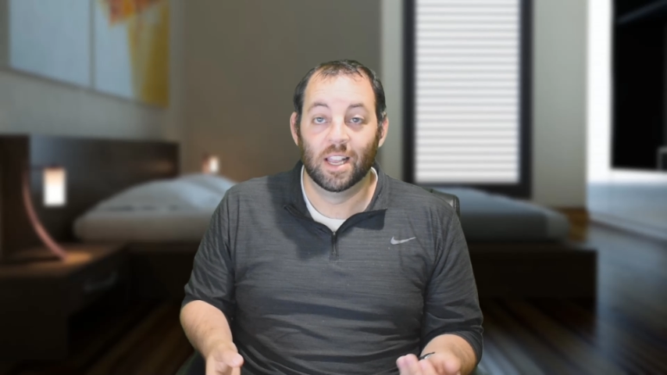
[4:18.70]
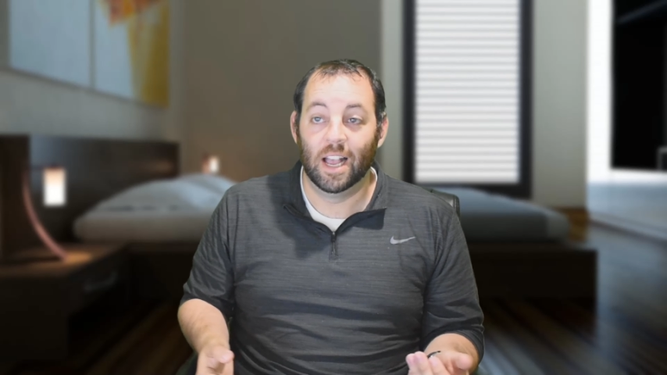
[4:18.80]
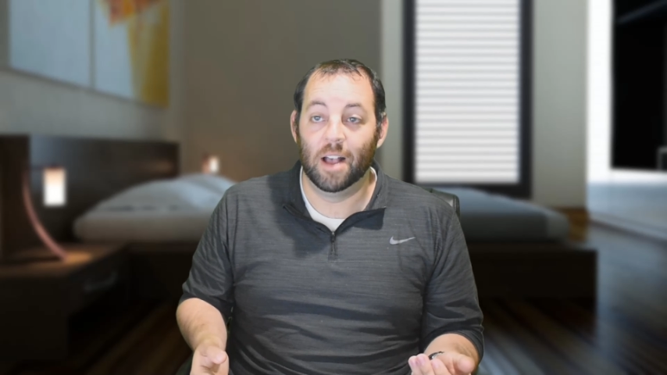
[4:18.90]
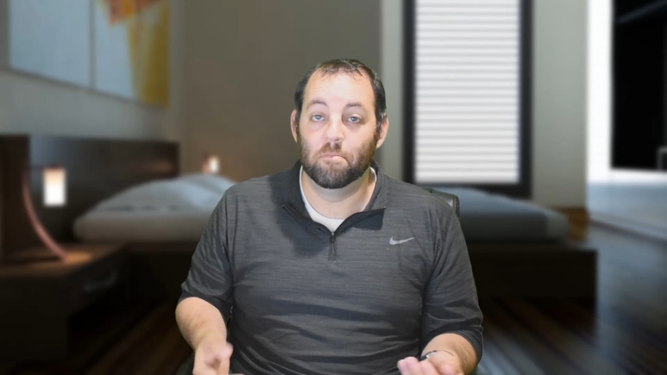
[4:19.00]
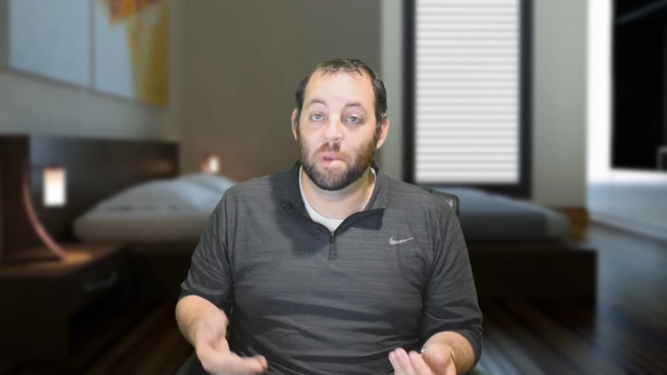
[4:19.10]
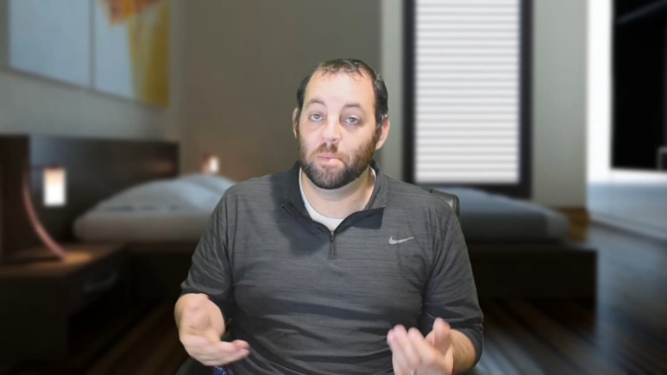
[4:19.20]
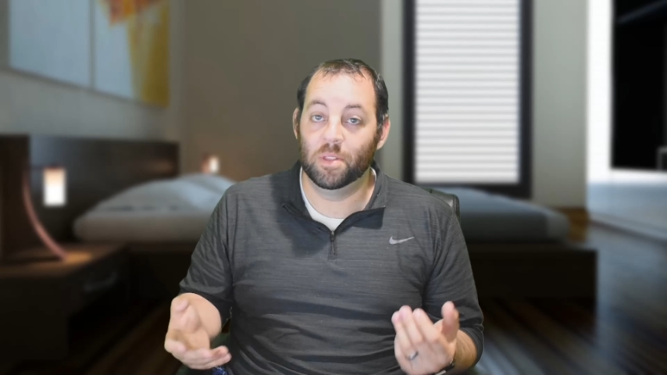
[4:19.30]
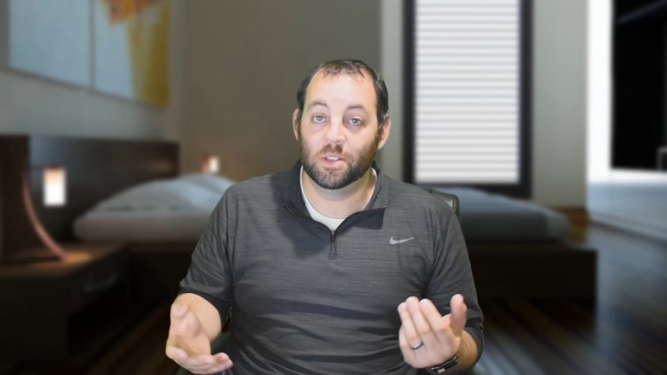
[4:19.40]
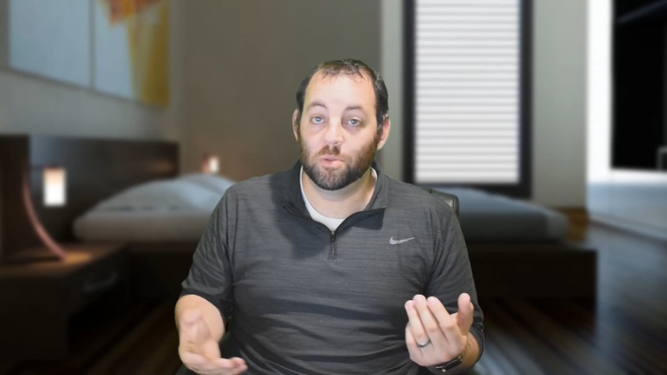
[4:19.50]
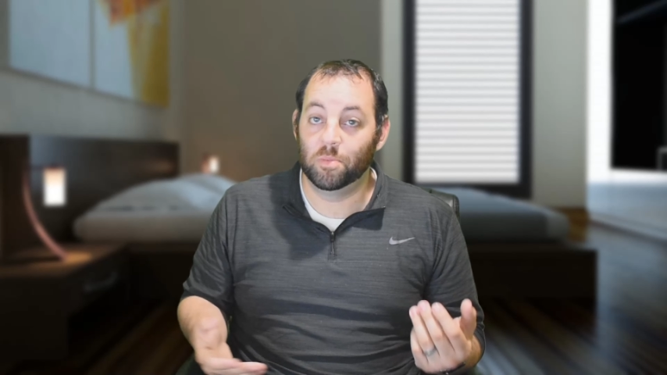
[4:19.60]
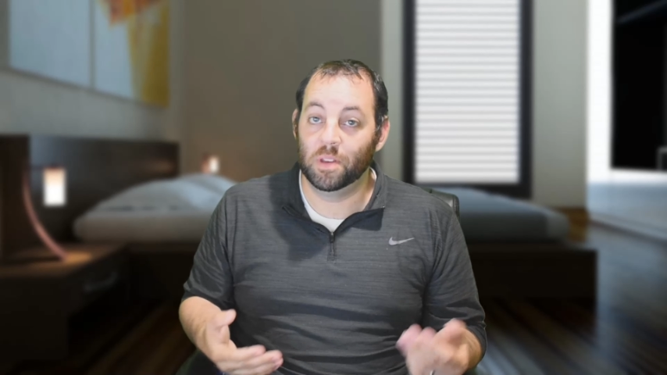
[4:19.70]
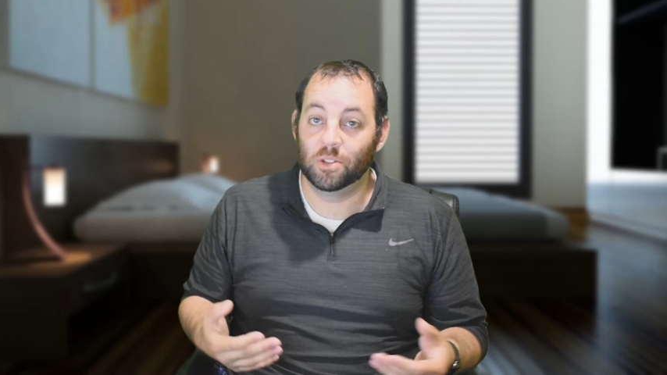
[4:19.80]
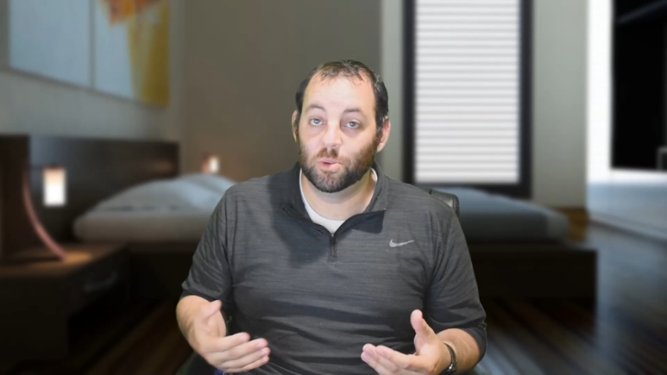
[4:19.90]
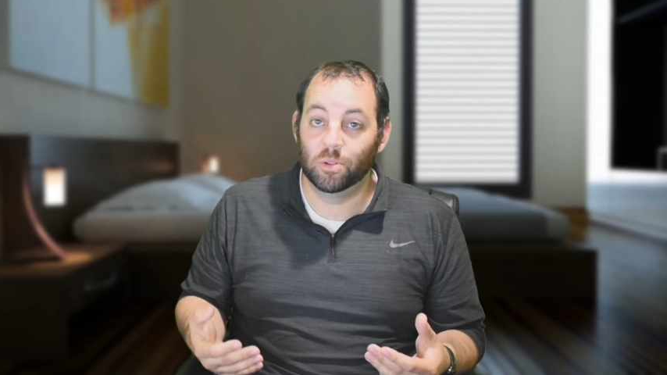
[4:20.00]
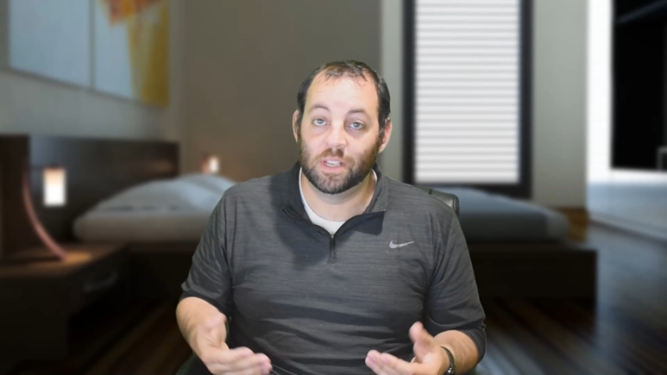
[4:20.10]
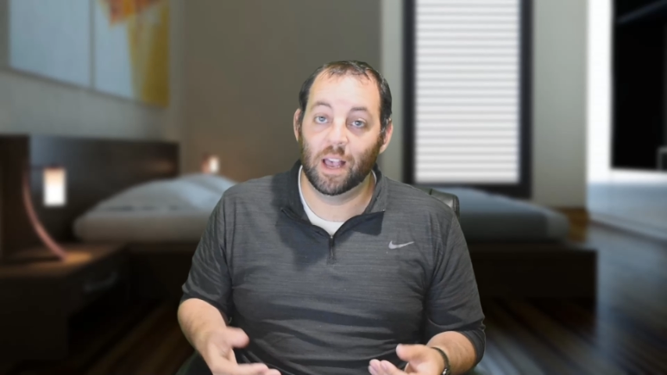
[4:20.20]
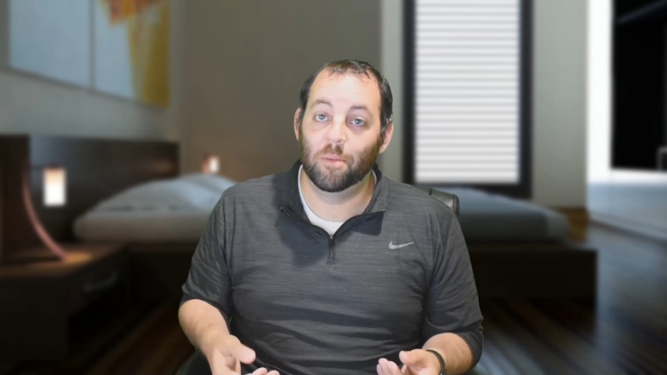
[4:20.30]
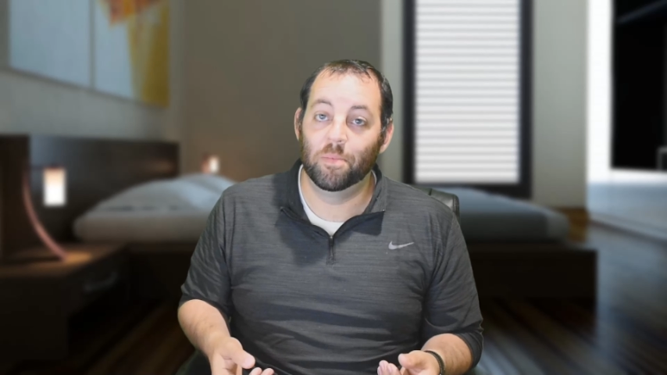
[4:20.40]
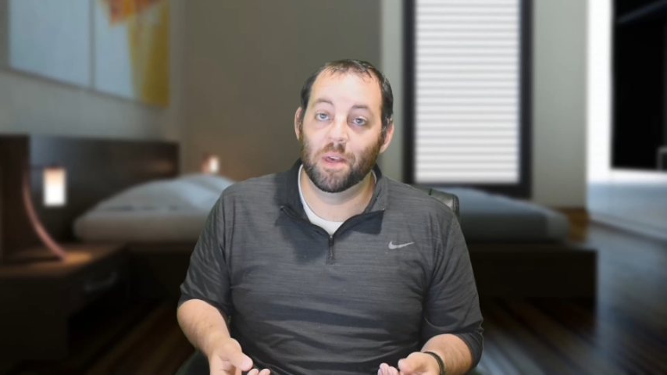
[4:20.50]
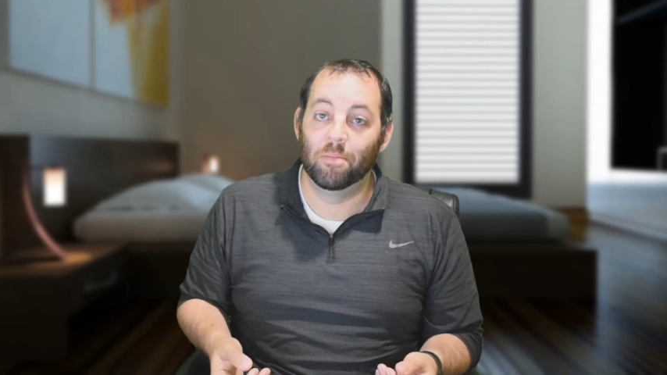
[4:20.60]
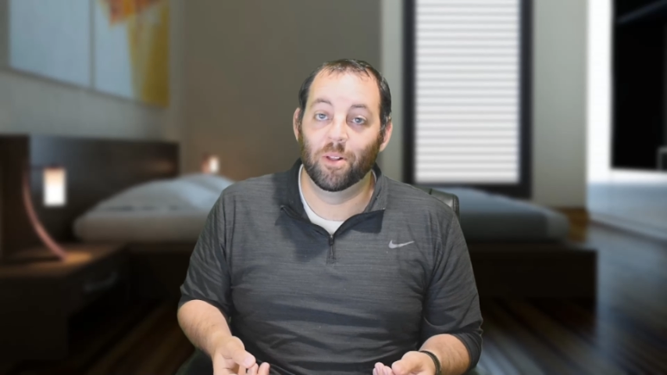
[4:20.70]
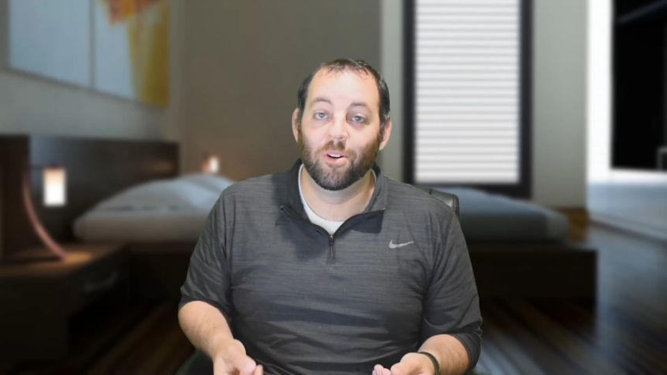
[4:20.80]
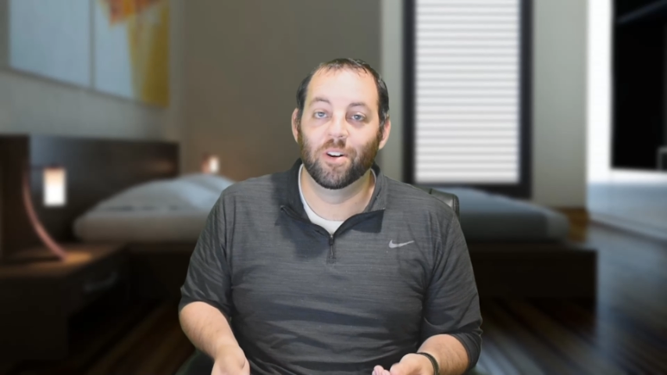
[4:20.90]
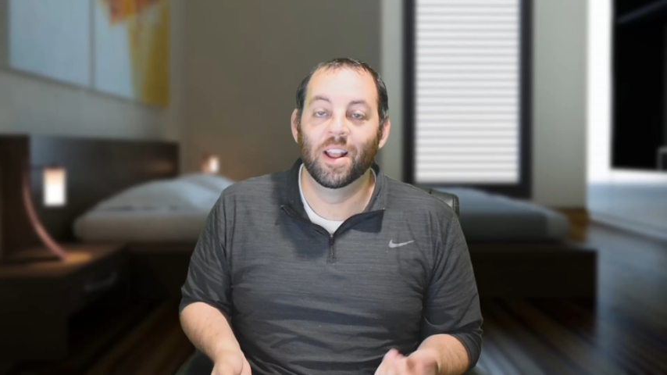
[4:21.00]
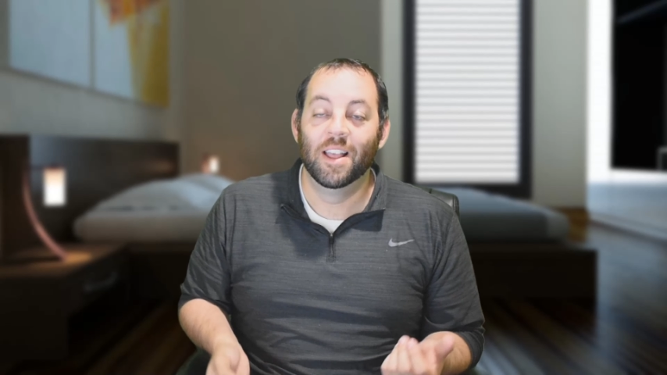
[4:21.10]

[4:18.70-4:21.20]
Maybe this will be a tool to help them learn